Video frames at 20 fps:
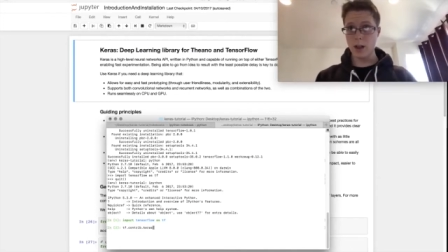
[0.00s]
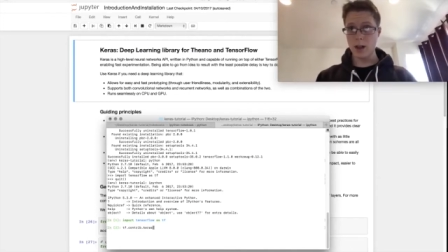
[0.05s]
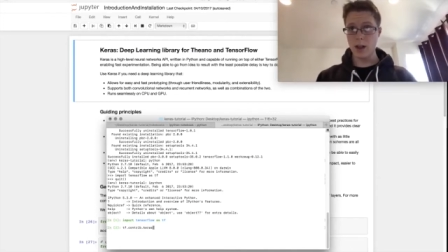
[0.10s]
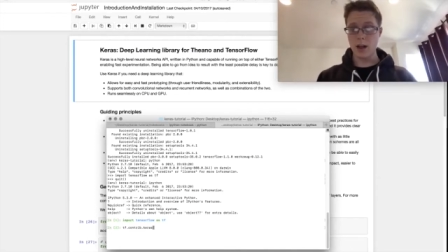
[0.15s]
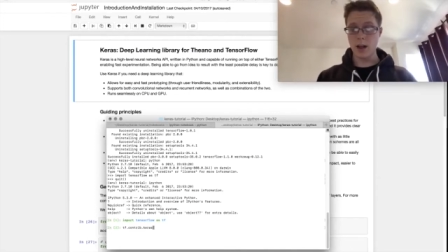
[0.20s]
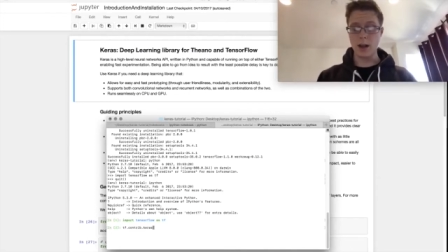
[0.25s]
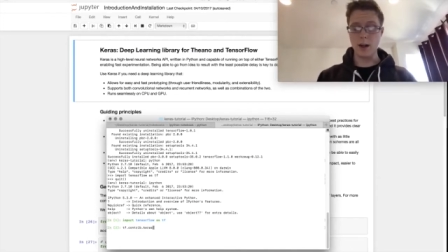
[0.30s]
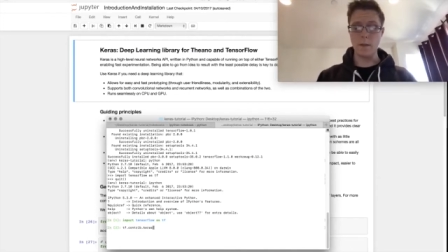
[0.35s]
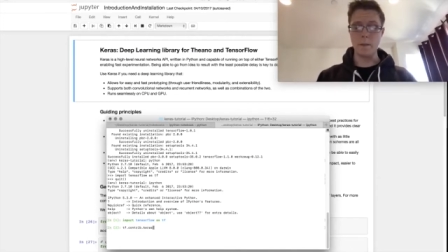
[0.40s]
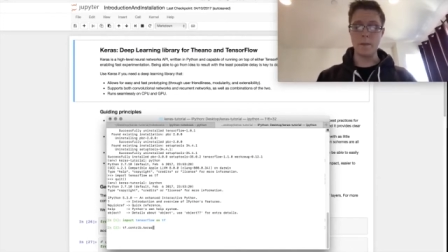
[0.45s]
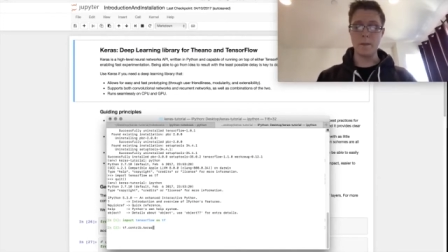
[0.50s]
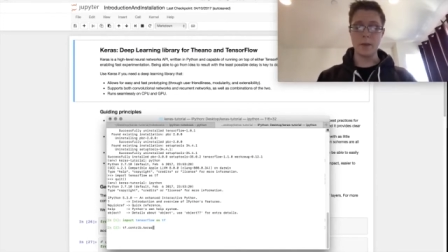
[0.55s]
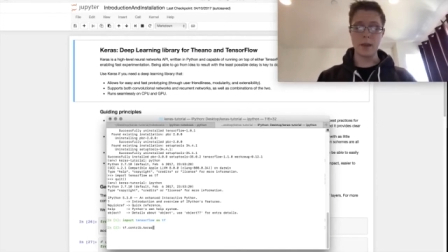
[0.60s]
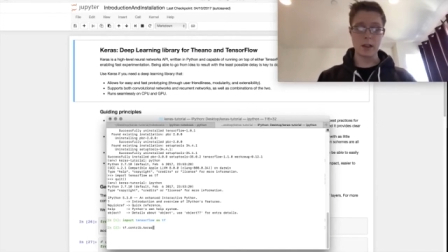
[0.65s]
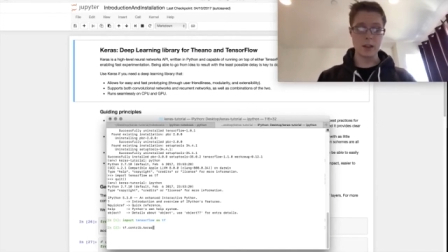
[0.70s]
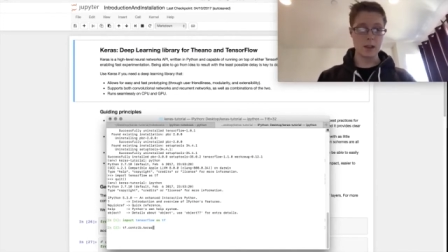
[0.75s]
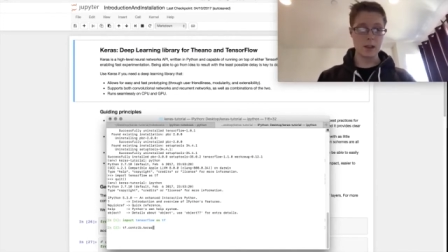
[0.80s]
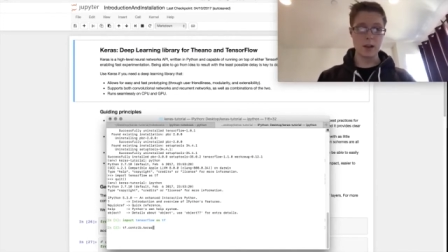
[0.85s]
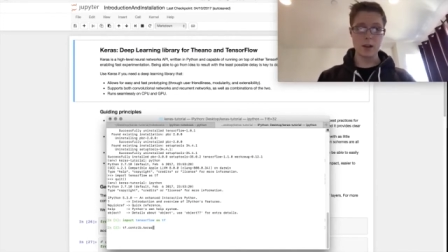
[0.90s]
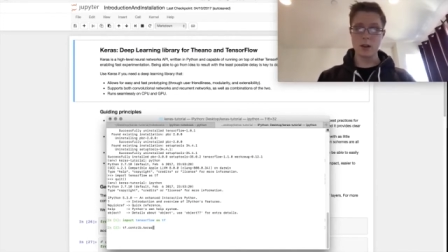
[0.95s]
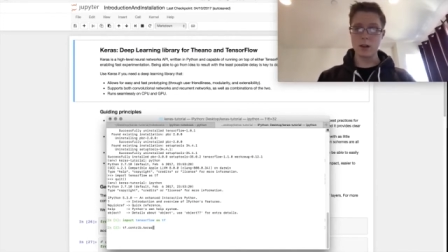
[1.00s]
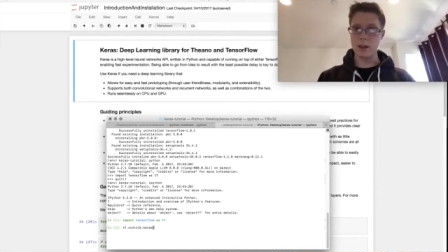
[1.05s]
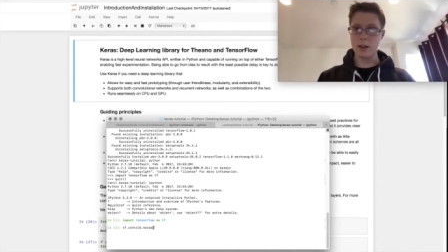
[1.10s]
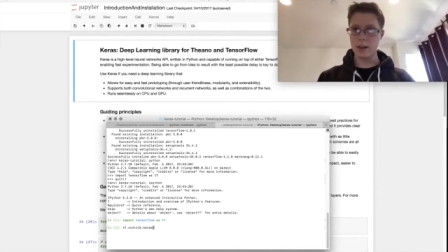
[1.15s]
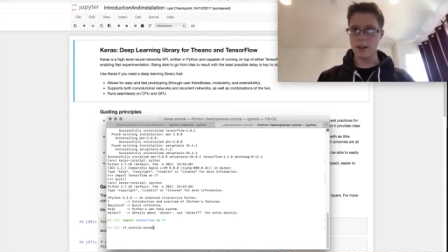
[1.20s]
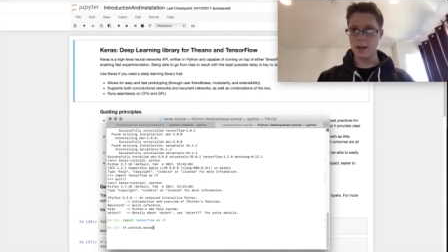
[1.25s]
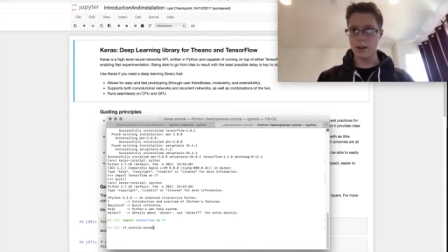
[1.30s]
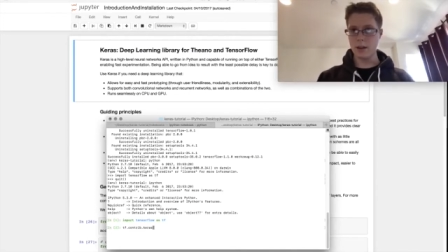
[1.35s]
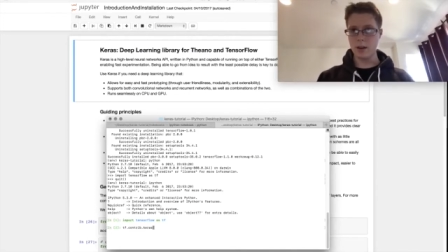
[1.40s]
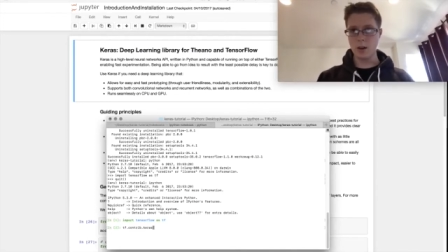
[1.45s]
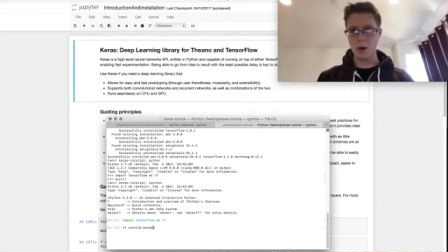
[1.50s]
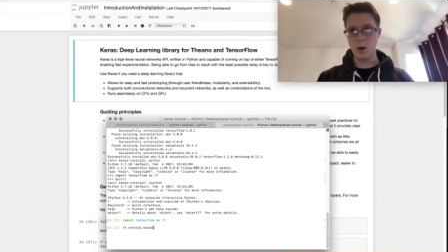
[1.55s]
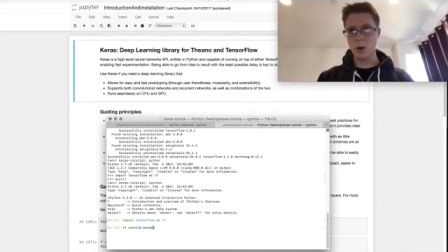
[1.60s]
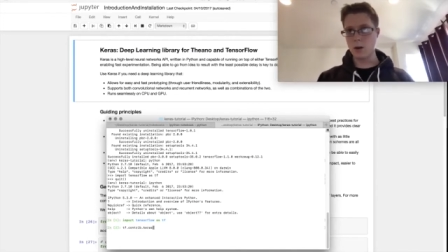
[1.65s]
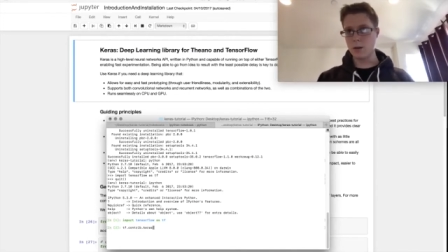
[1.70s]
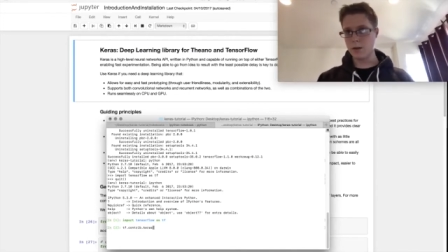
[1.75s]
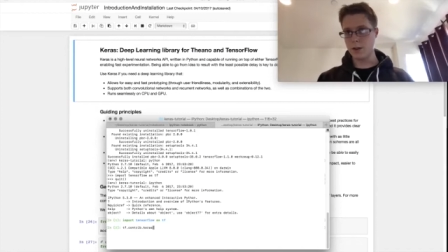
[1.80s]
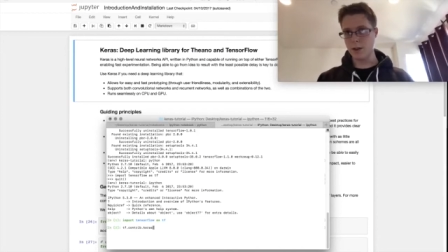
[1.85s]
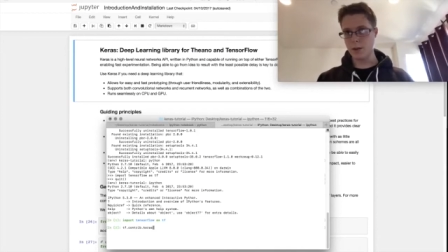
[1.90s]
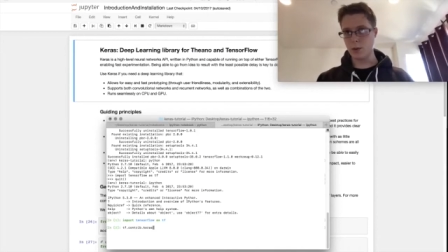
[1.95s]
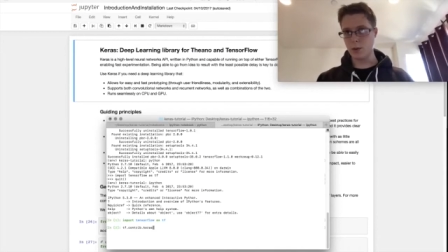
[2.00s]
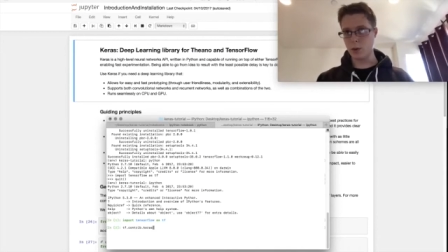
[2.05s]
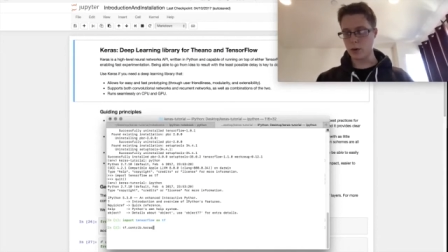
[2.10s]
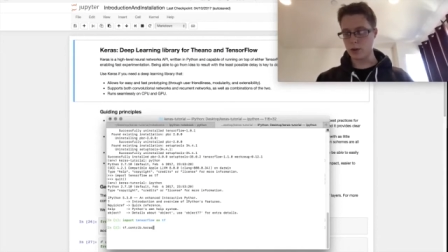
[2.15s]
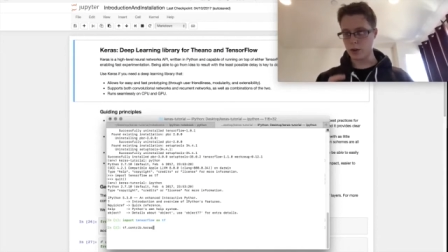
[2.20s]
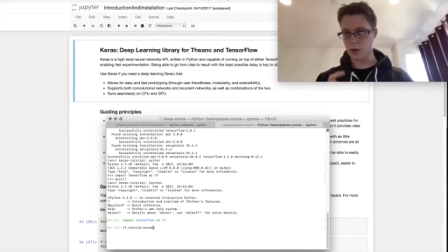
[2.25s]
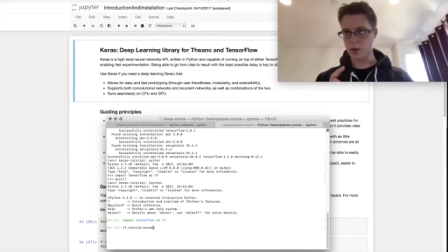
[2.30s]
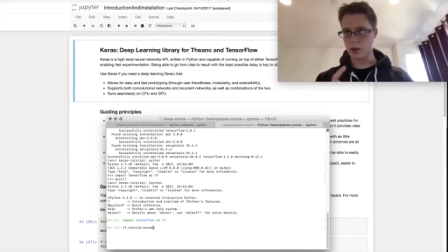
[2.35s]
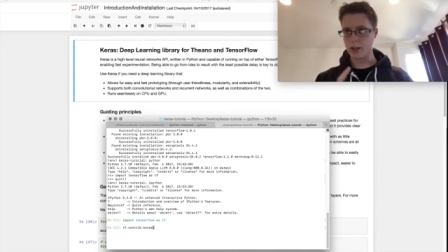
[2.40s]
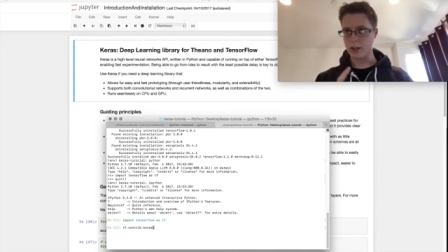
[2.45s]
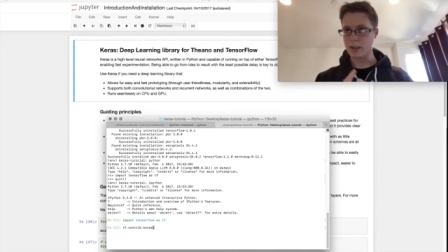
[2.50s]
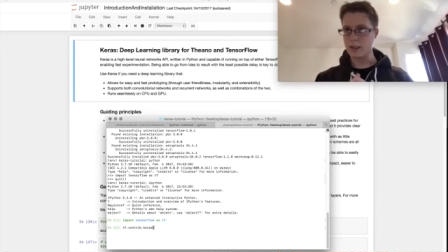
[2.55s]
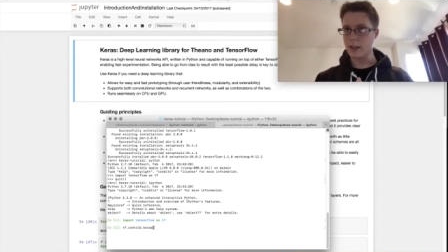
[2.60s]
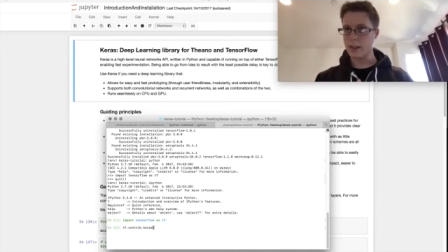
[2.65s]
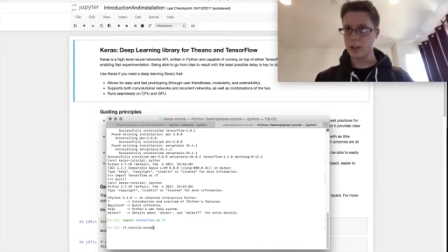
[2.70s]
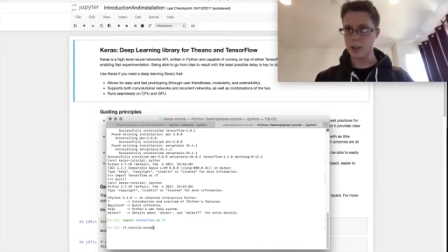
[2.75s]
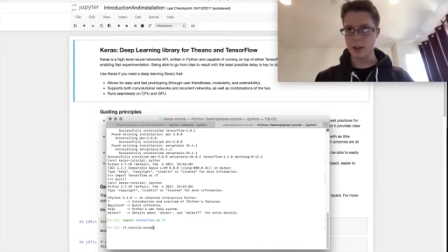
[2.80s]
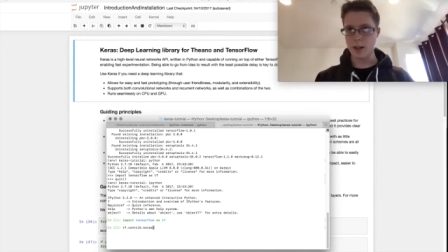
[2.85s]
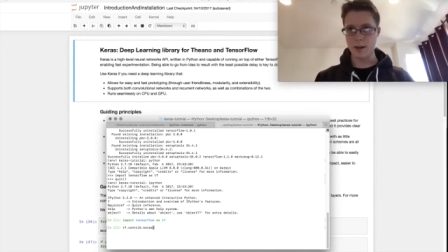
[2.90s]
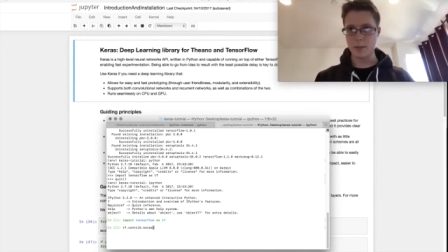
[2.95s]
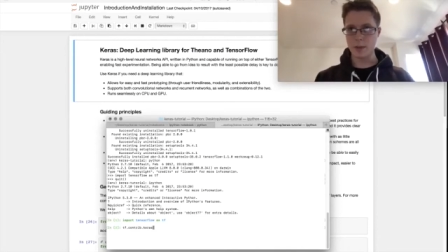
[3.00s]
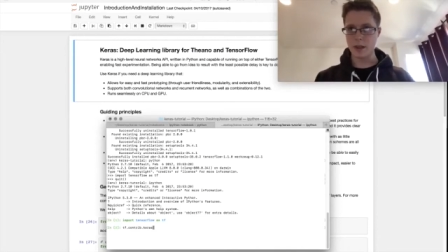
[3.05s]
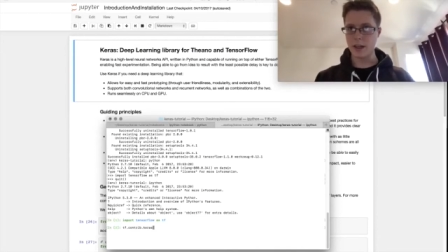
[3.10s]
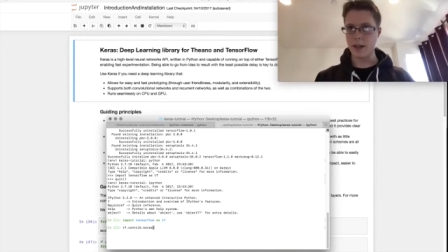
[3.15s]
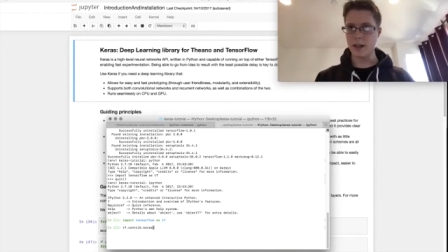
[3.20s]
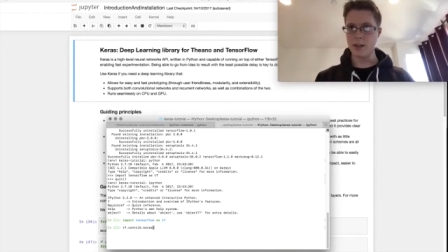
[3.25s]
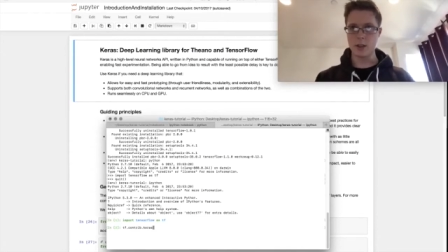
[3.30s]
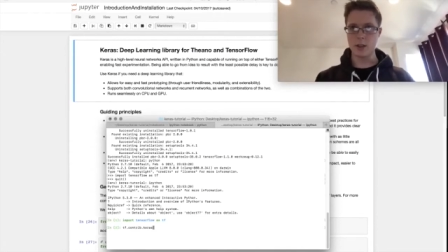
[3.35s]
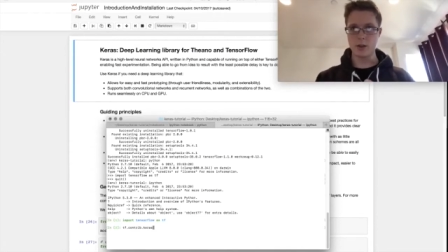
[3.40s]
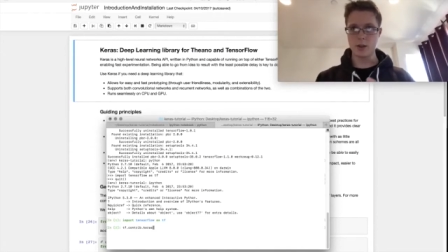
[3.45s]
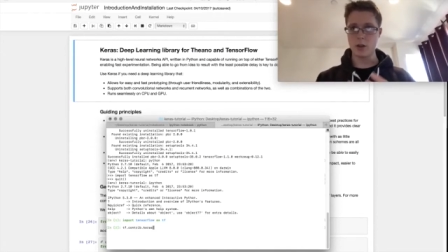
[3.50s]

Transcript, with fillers: um, literally all of the important translation applications,